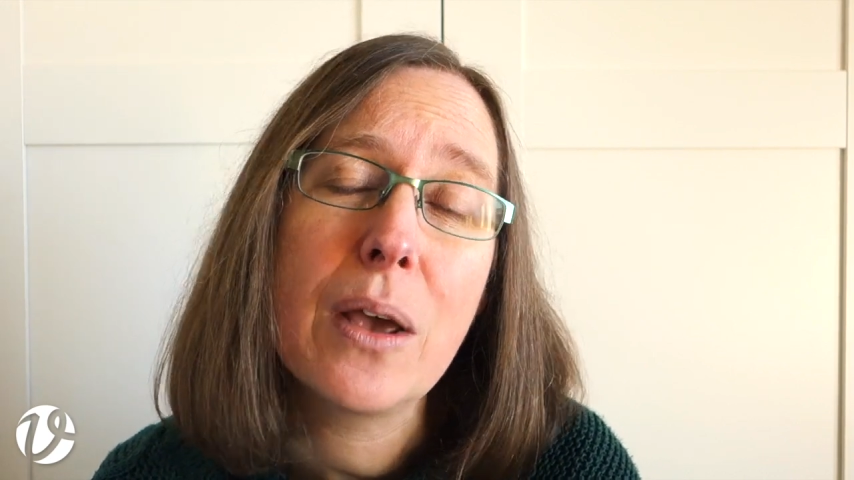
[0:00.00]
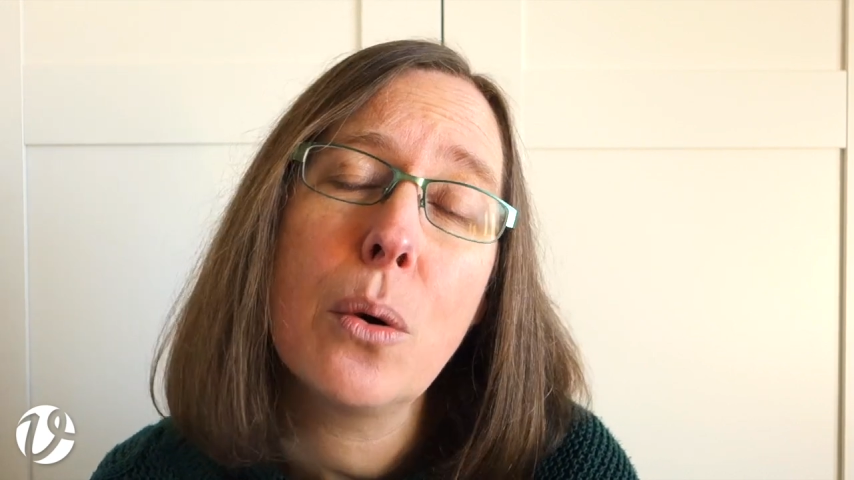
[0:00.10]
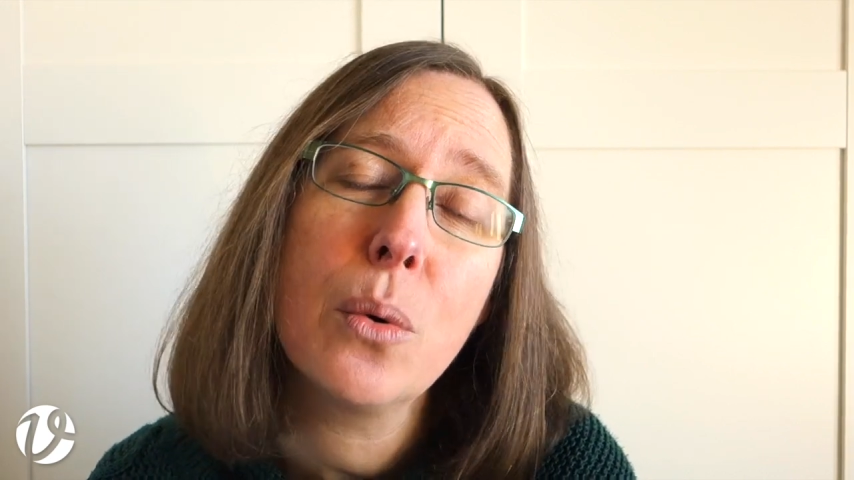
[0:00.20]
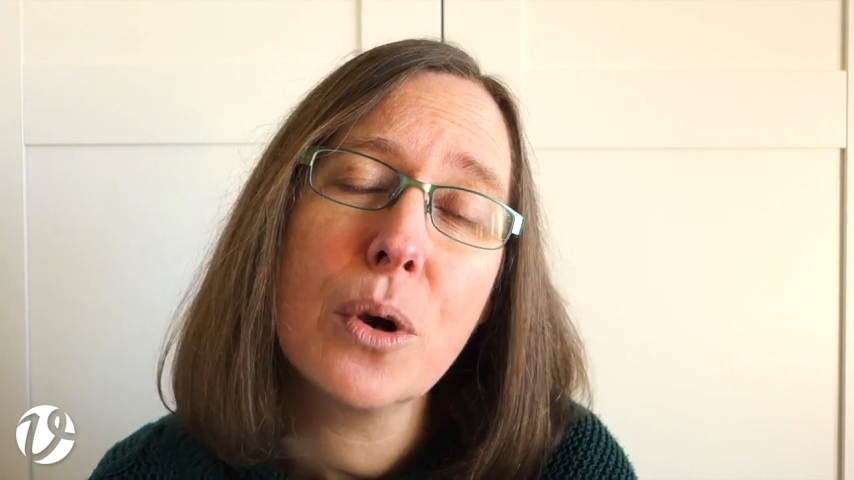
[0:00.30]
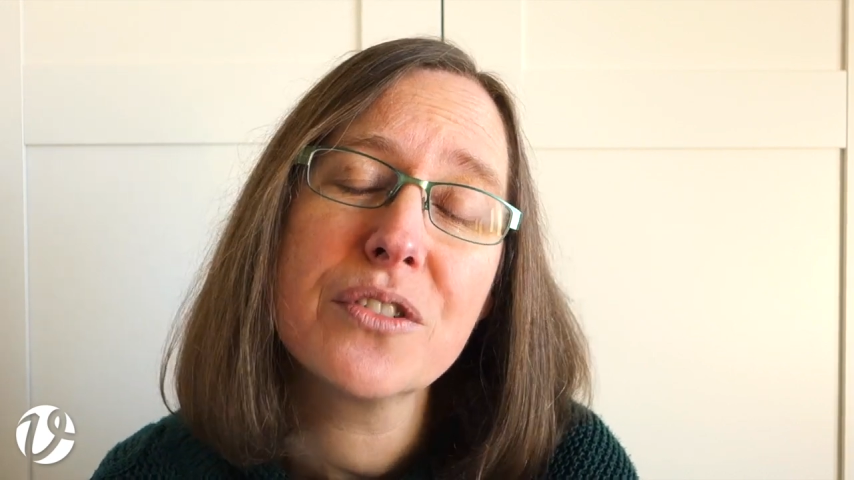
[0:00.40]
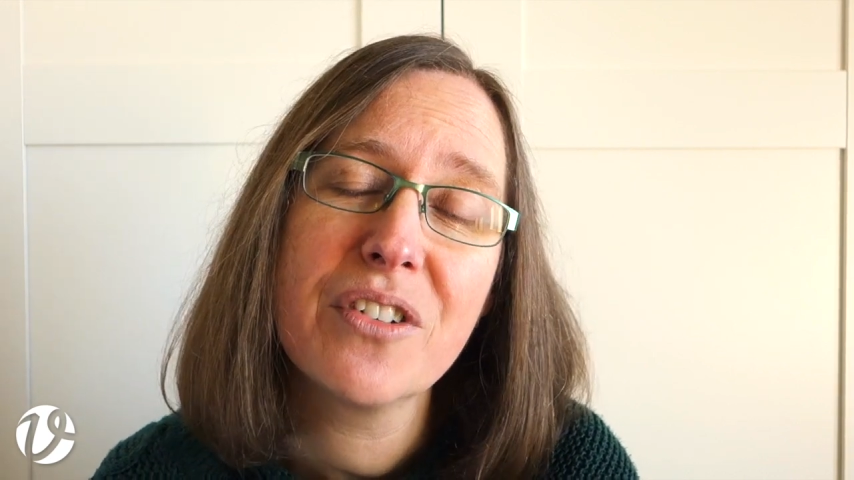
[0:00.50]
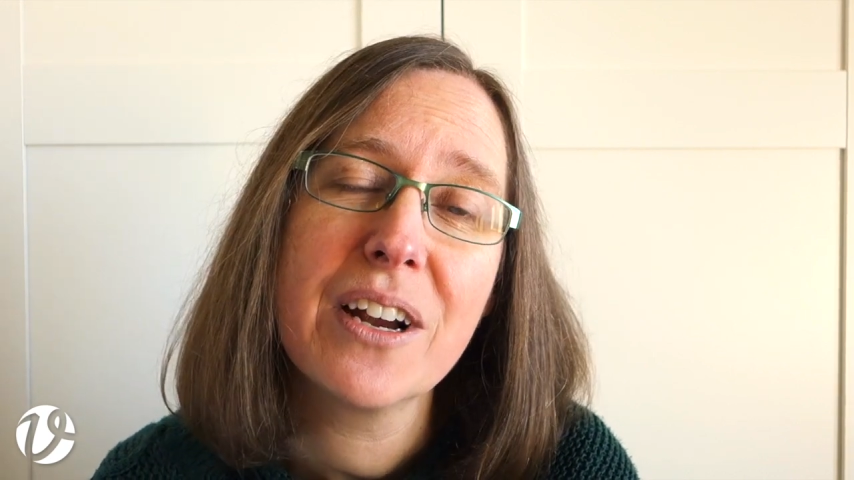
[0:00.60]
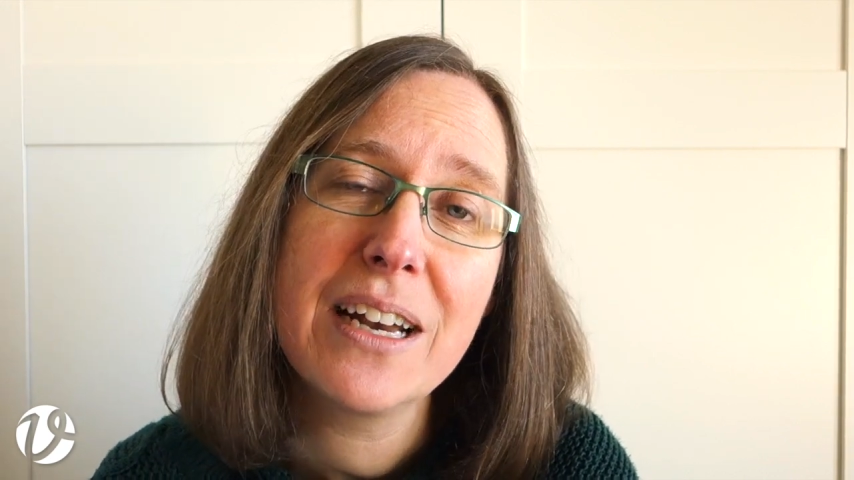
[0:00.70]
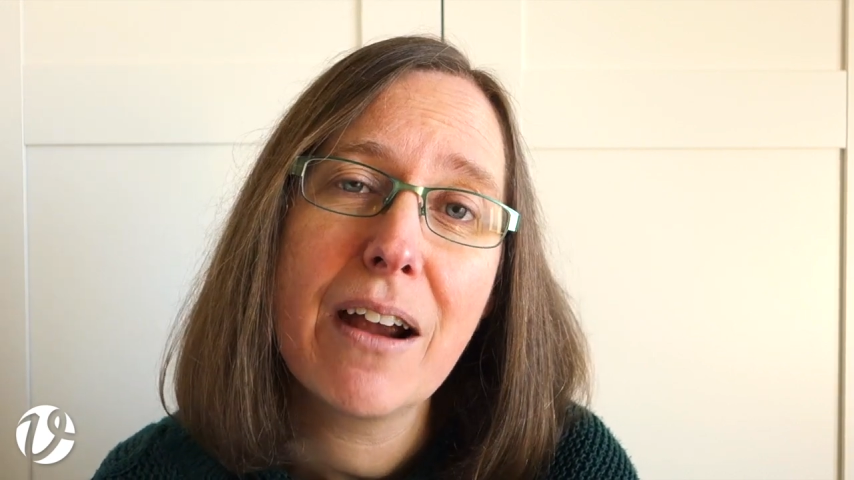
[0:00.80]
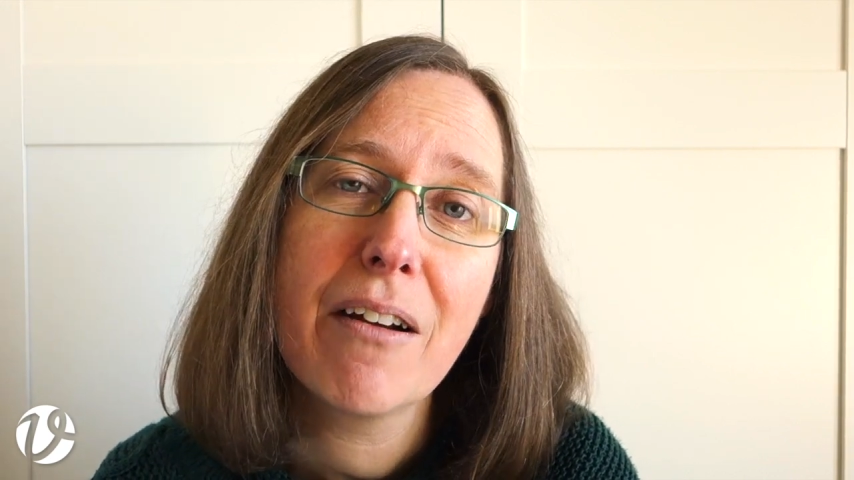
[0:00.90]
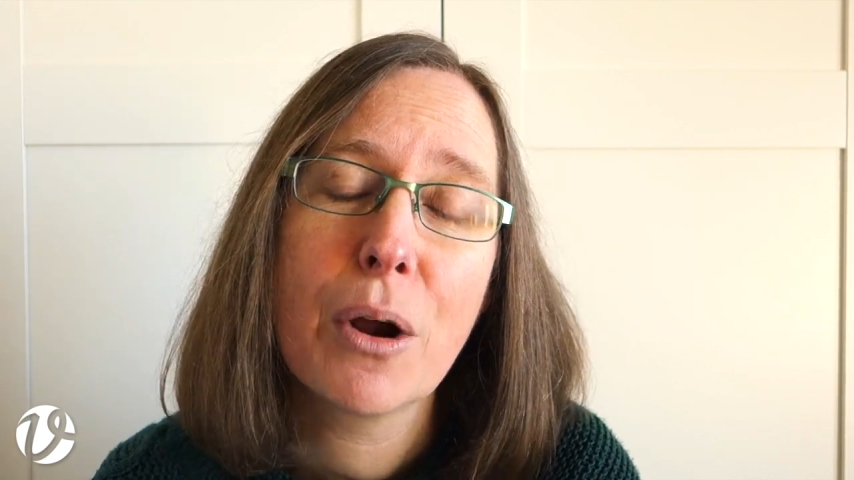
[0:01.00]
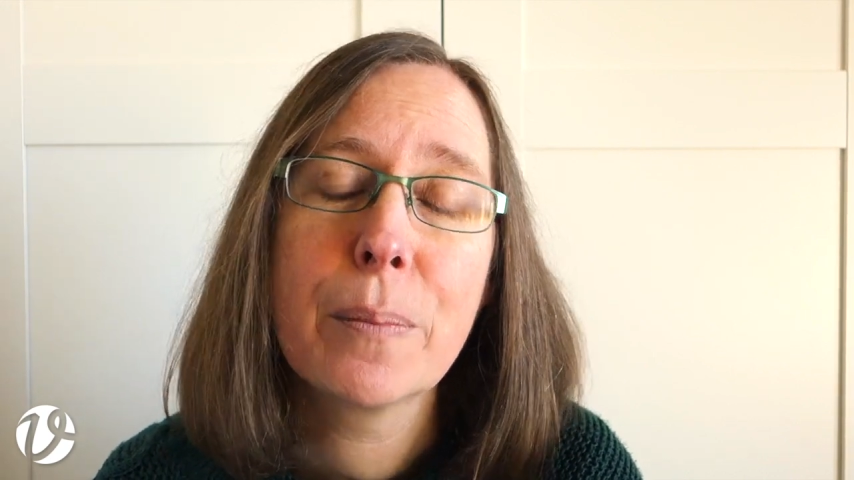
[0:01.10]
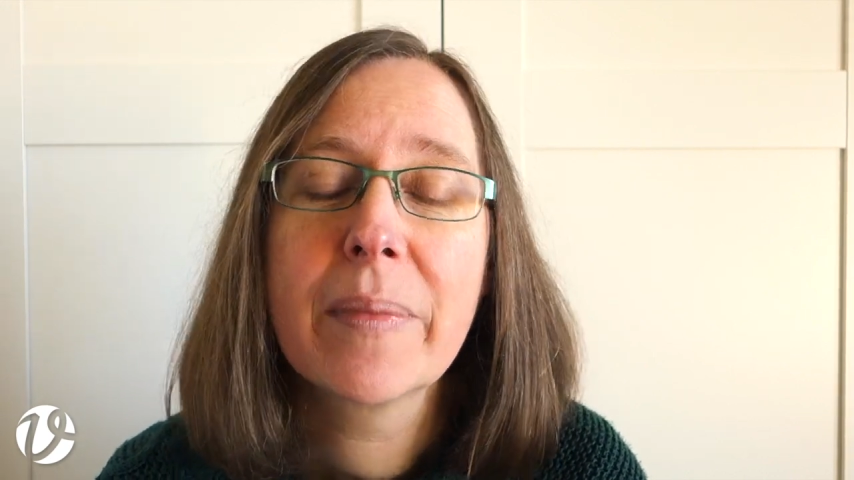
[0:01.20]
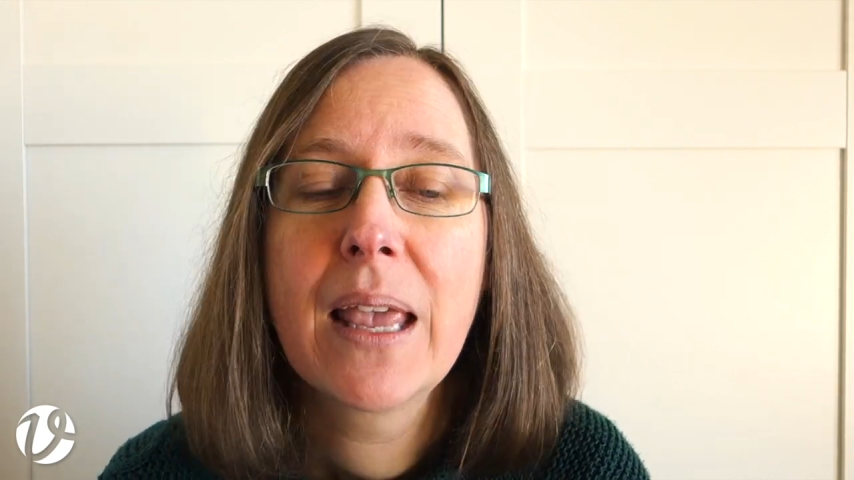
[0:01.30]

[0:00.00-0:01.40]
They were worked very narrow.